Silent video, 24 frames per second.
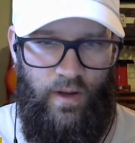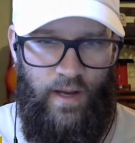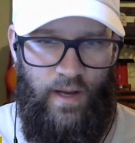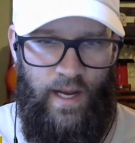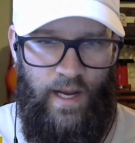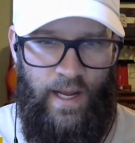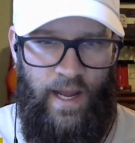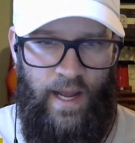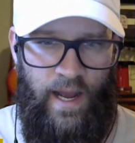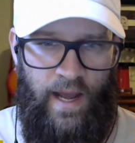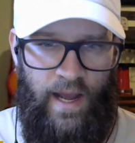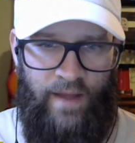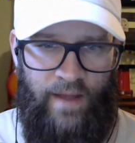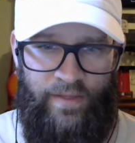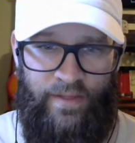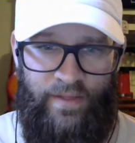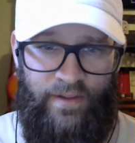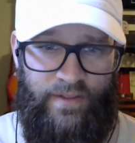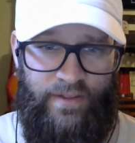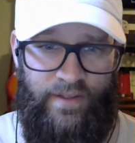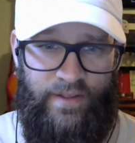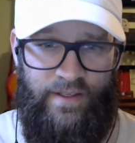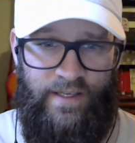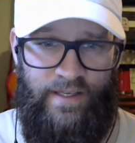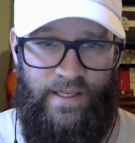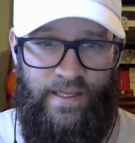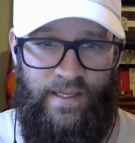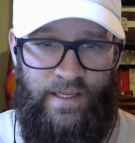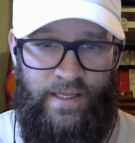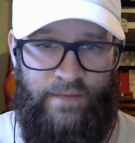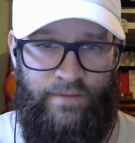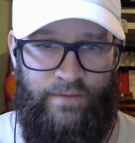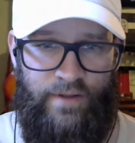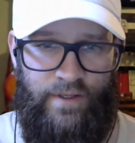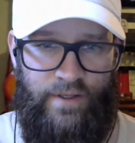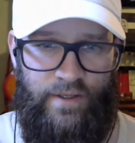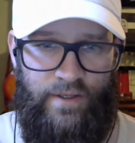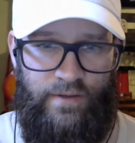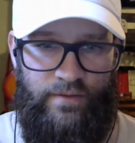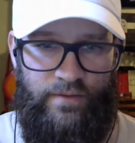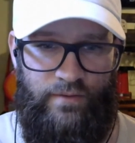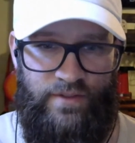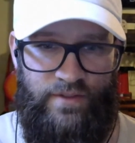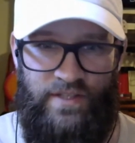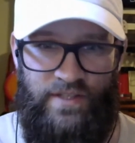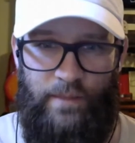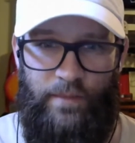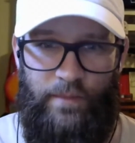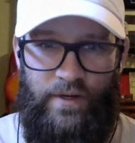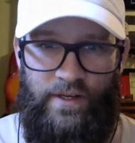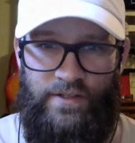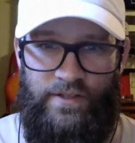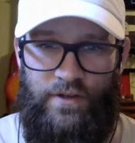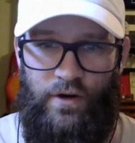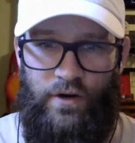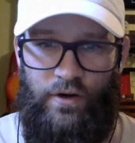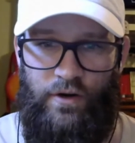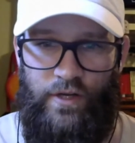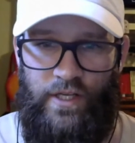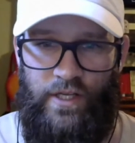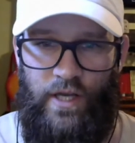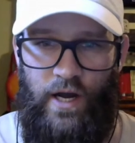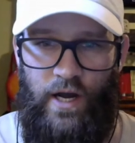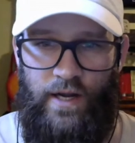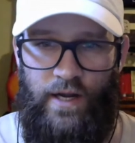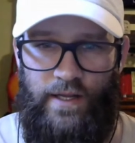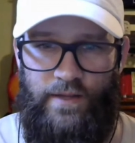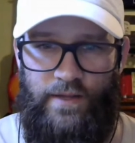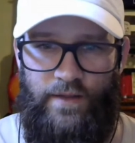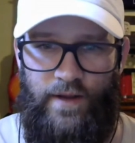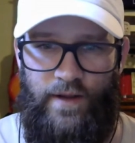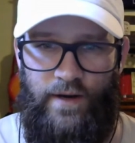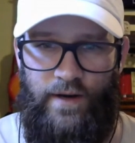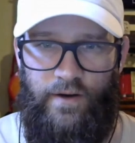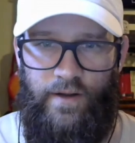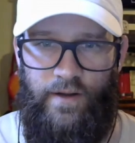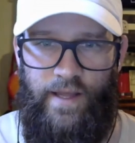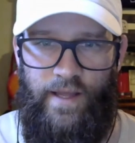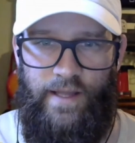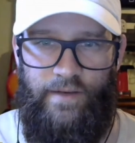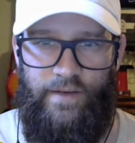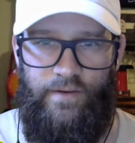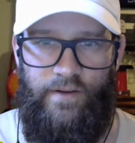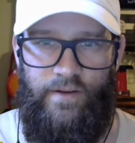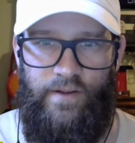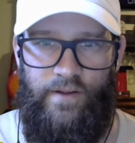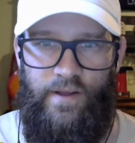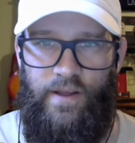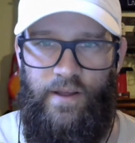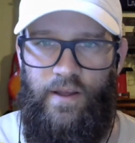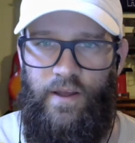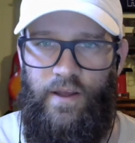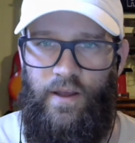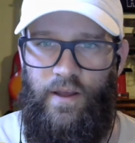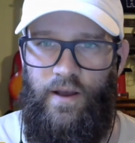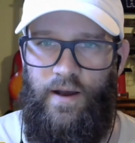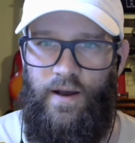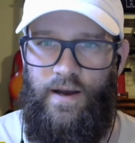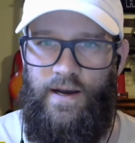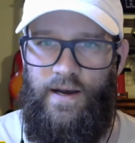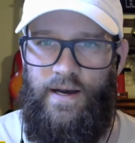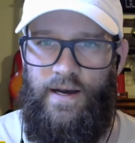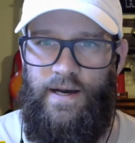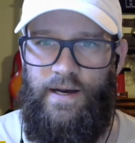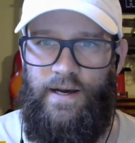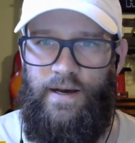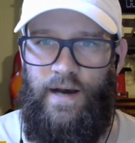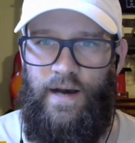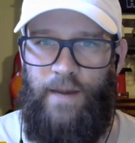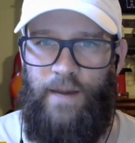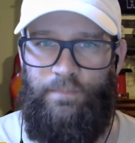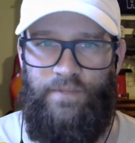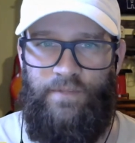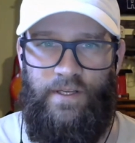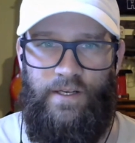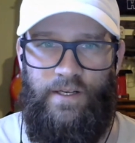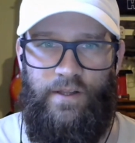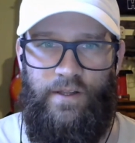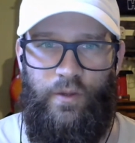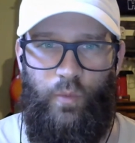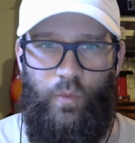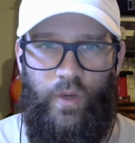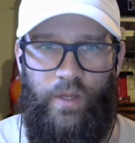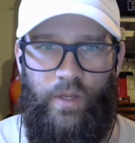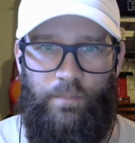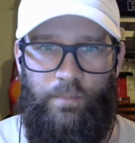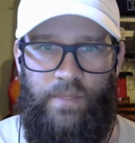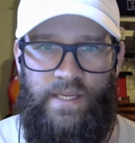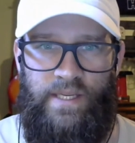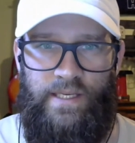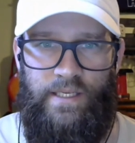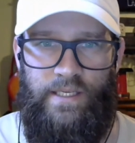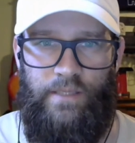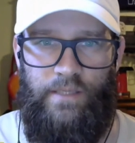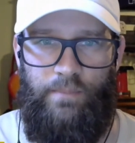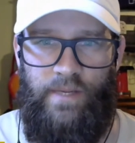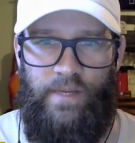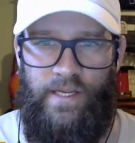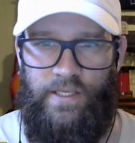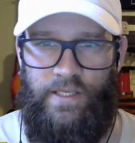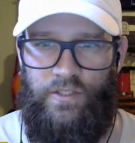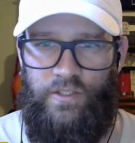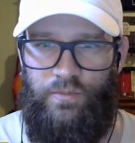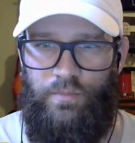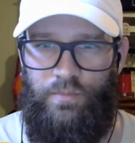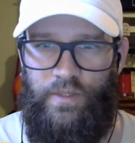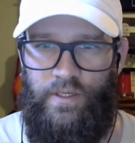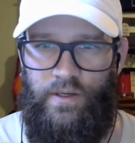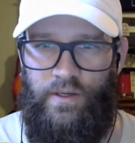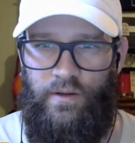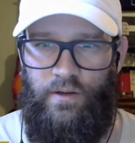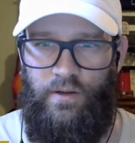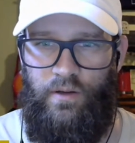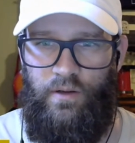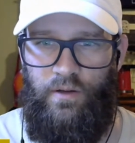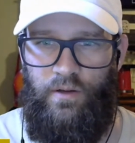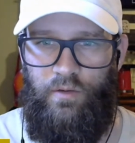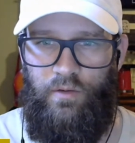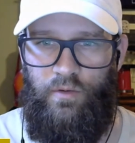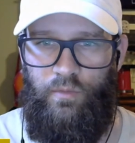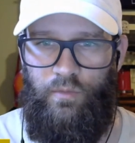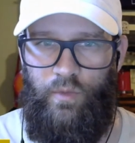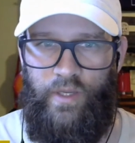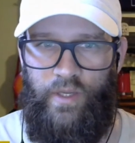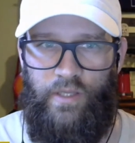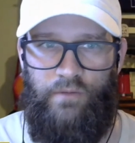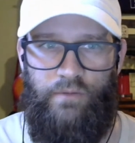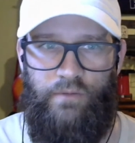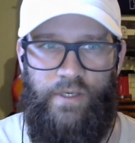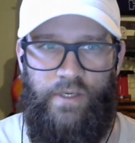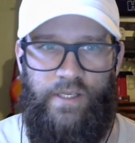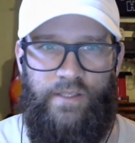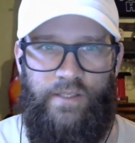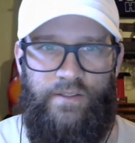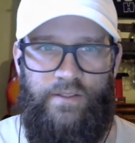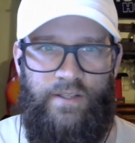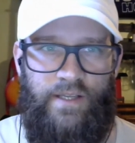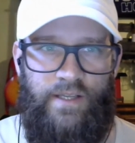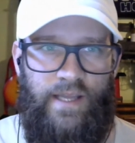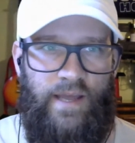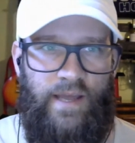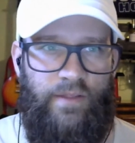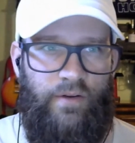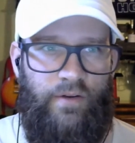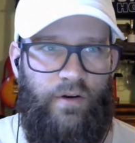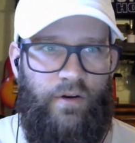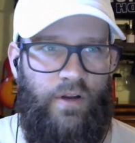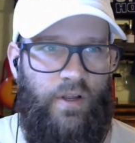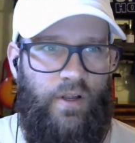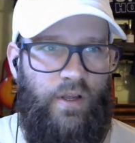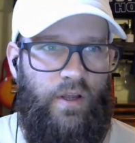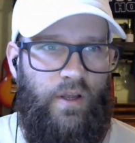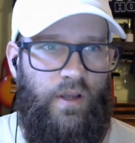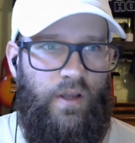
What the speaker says: I think that even someone has already gone in there and updated the Wikipedia page, but we can read it together.